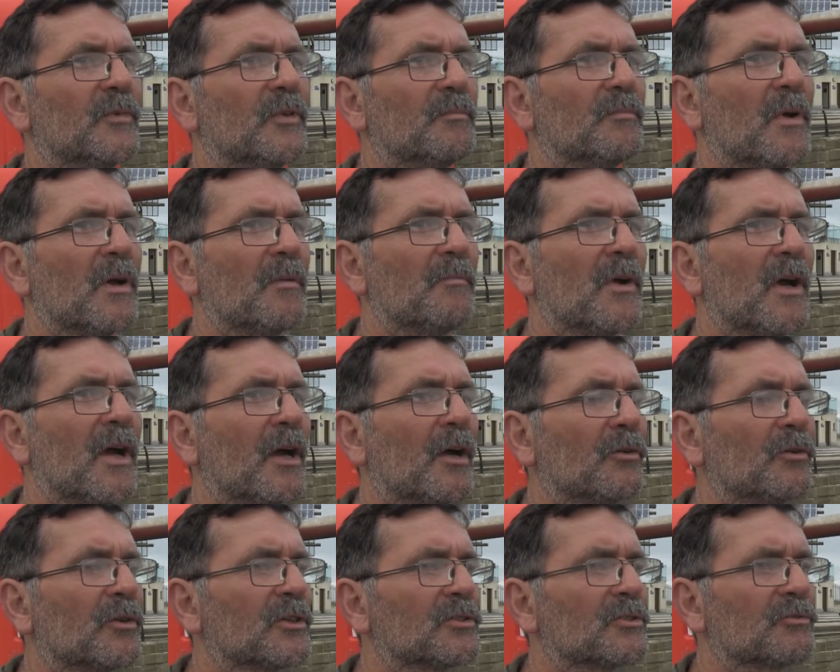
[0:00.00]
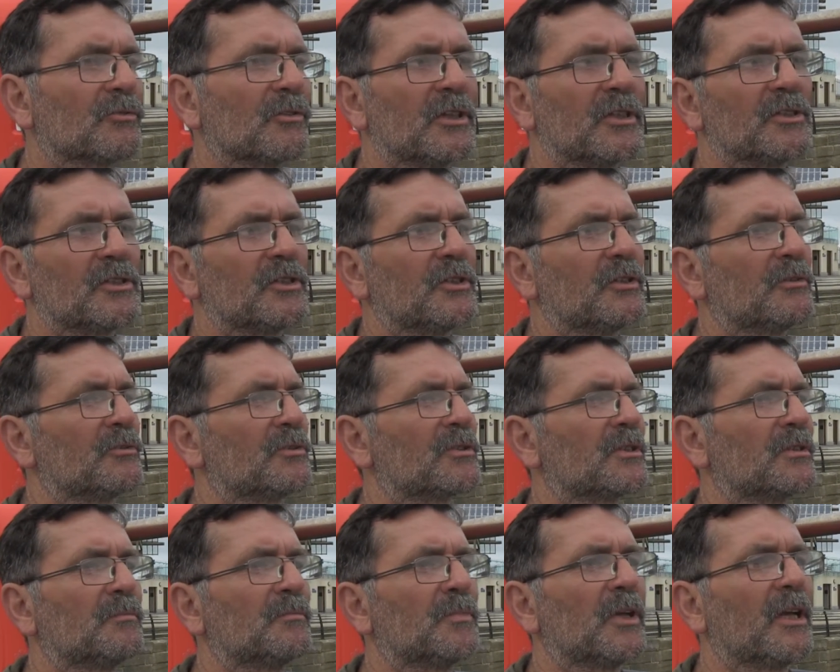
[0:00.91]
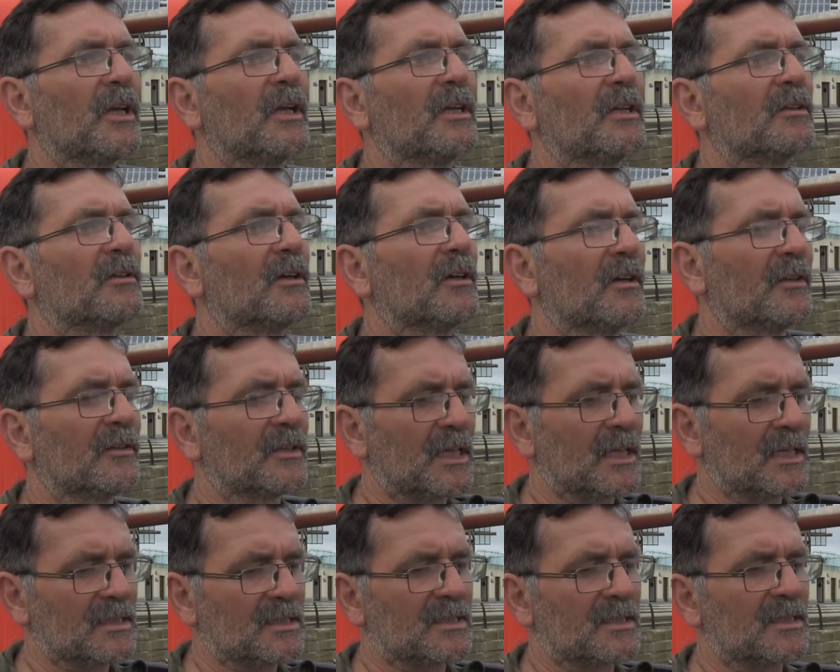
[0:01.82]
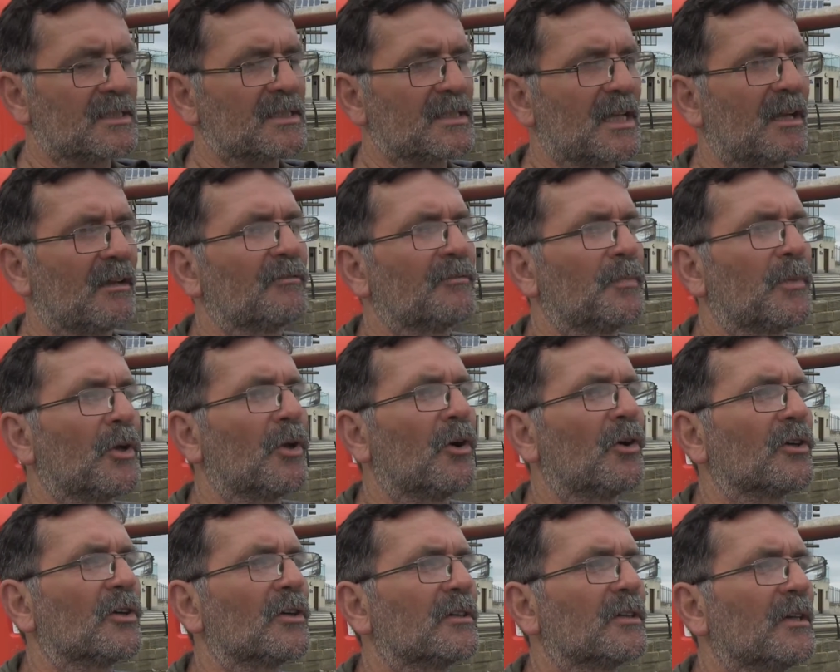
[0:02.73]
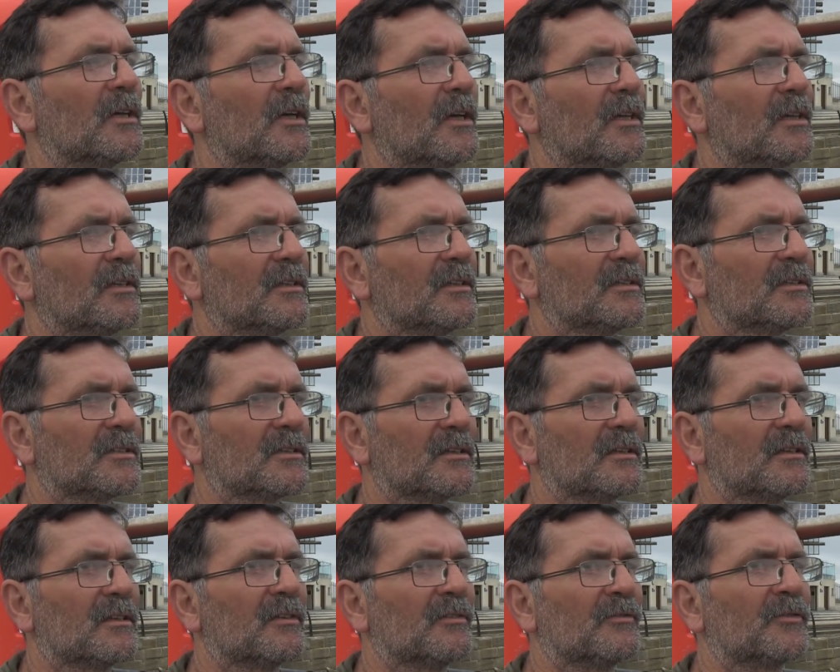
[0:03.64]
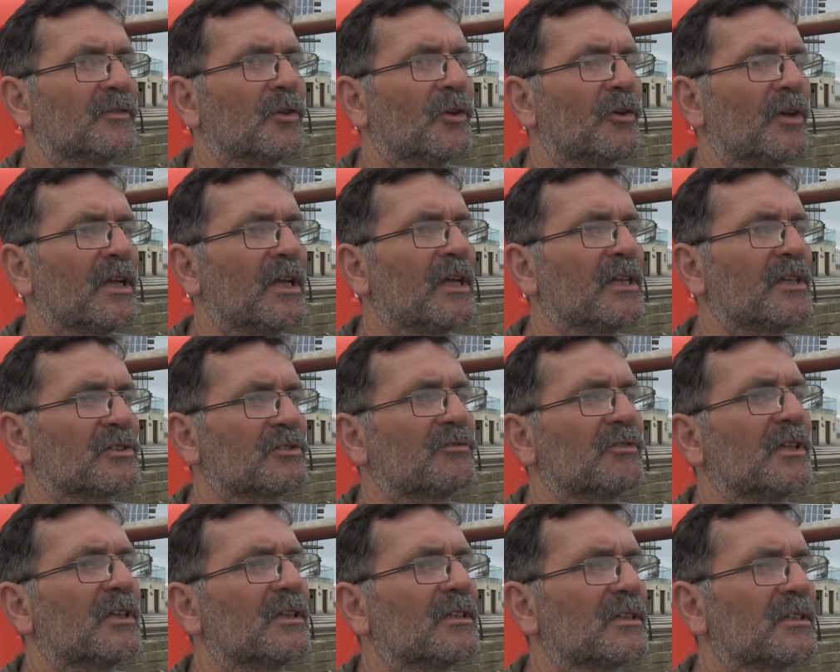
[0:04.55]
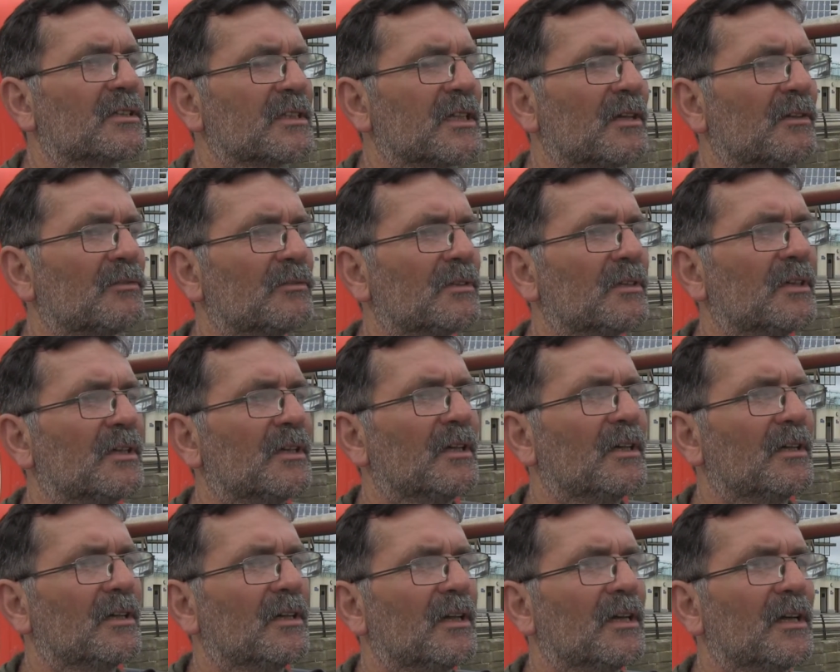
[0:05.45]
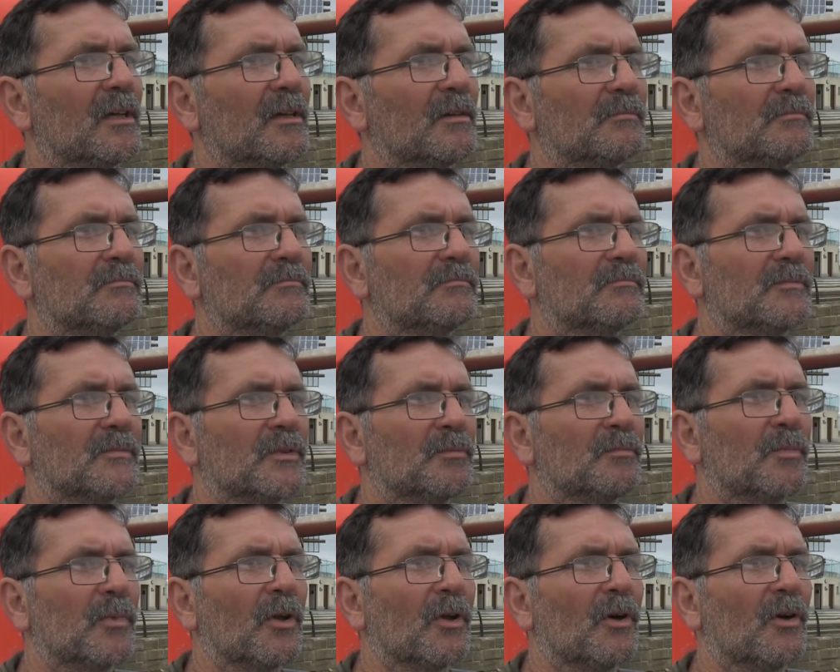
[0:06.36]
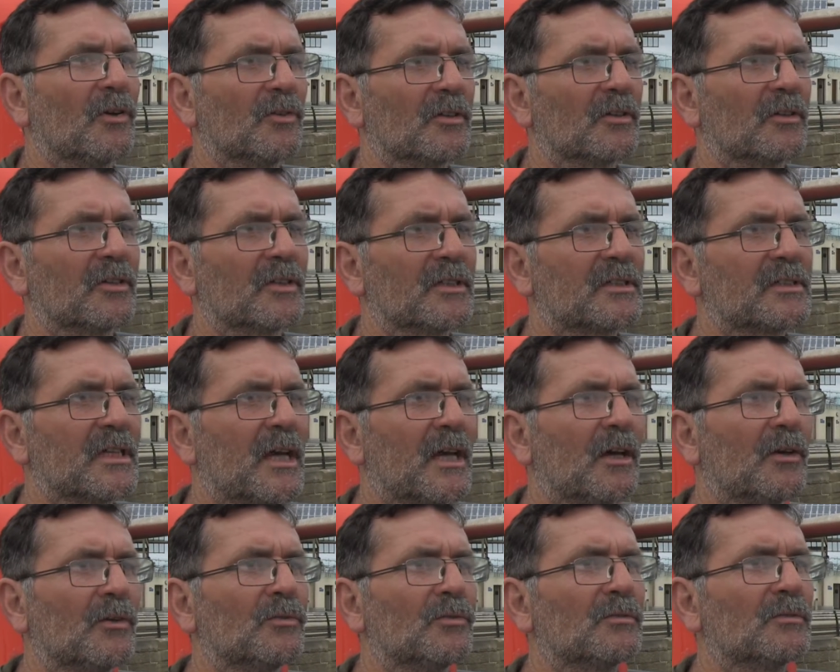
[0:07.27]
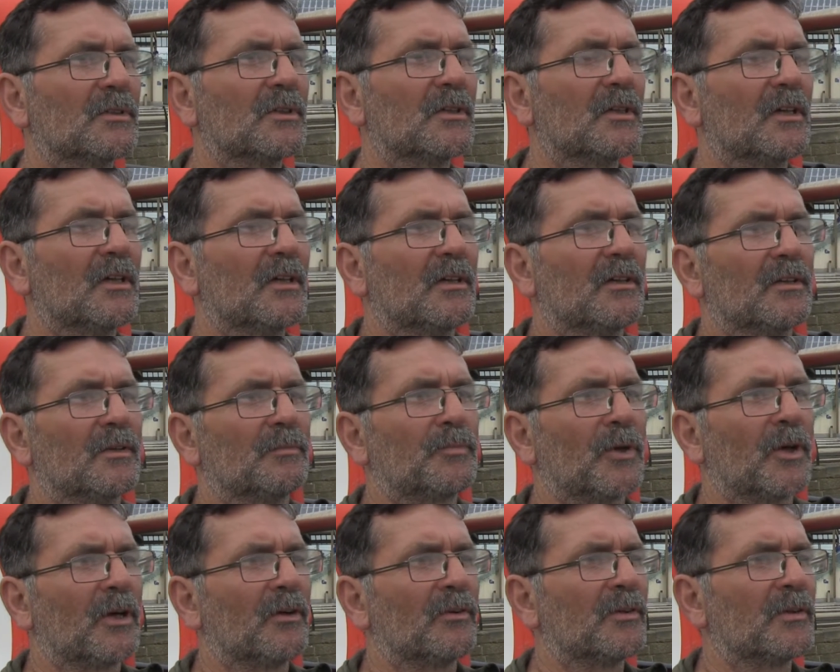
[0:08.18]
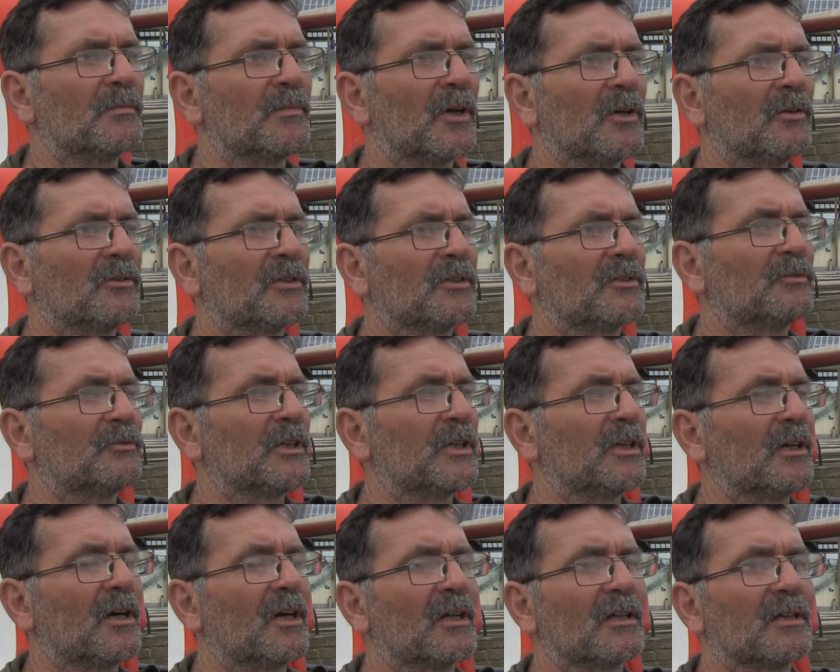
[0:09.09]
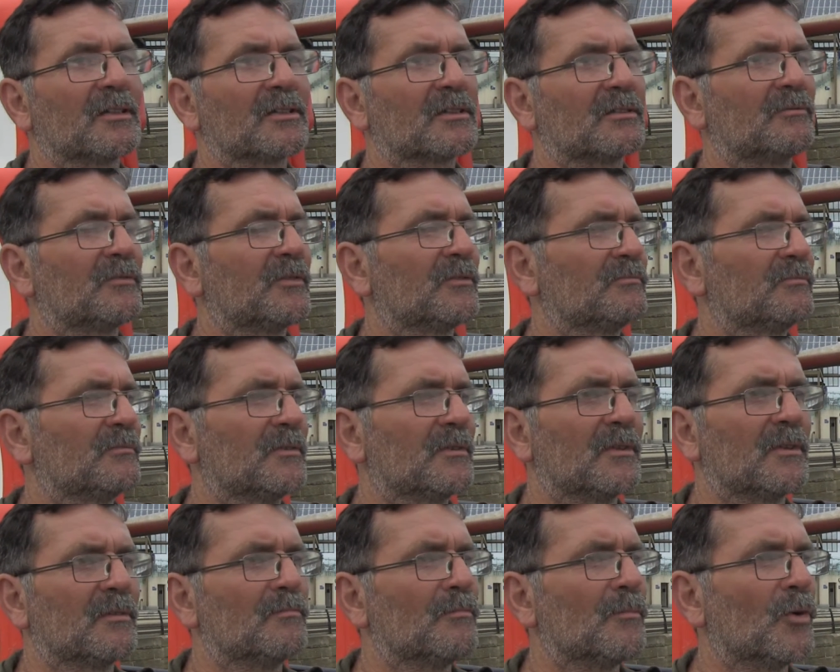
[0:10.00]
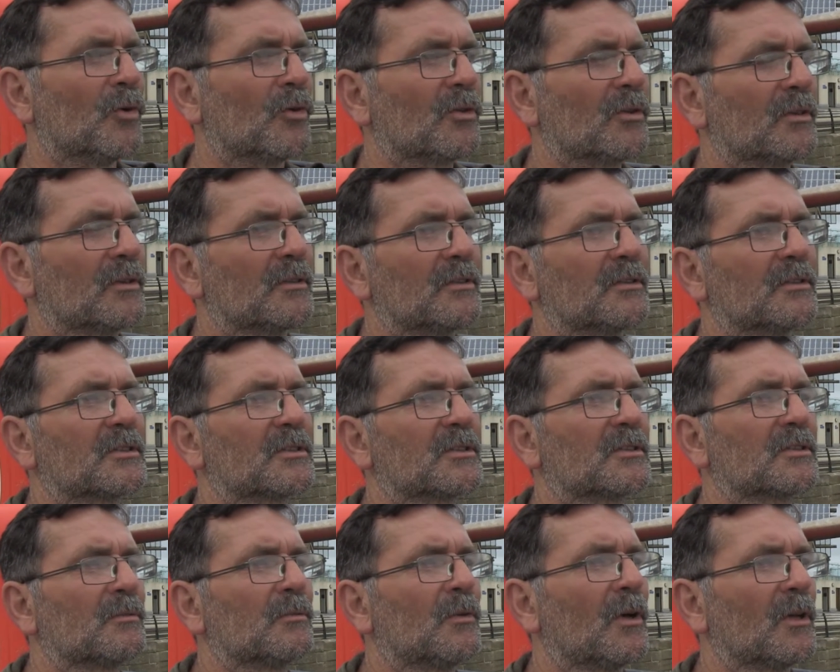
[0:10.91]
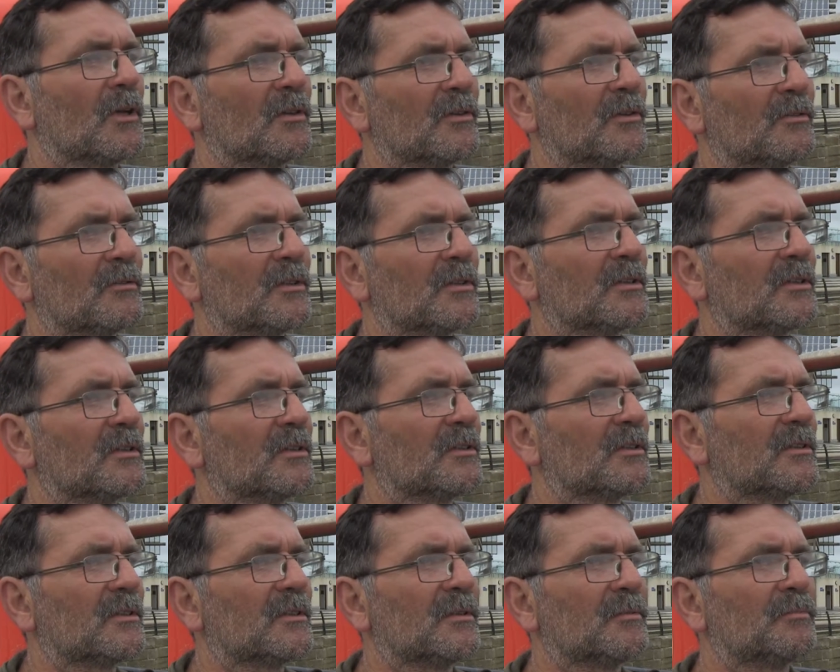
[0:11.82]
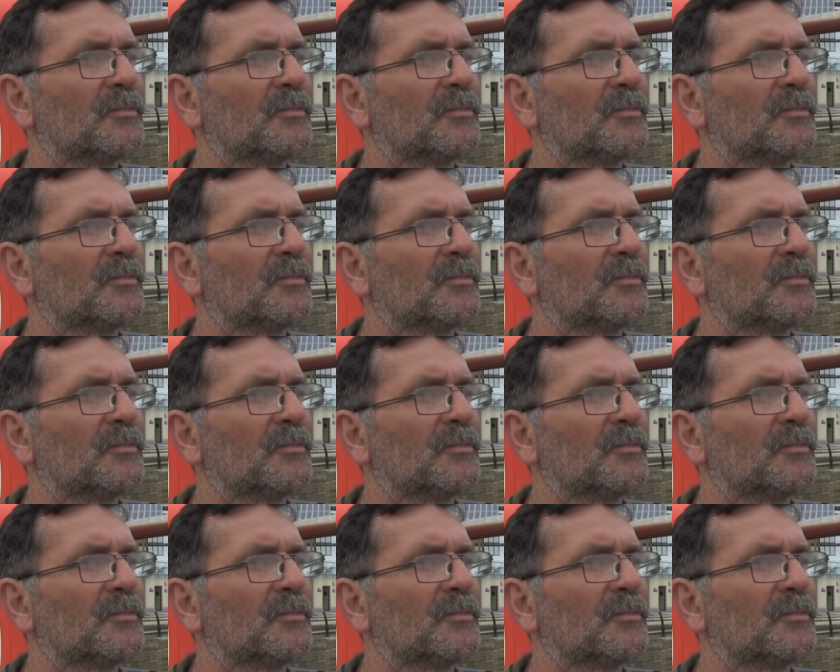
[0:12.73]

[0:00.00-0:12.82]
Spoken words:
remember how the streets used to be, and that's the self-belonging. Yeah. They've got a history in the town. They belong to the town, they're proud about it regardless of the muck and the squalor and the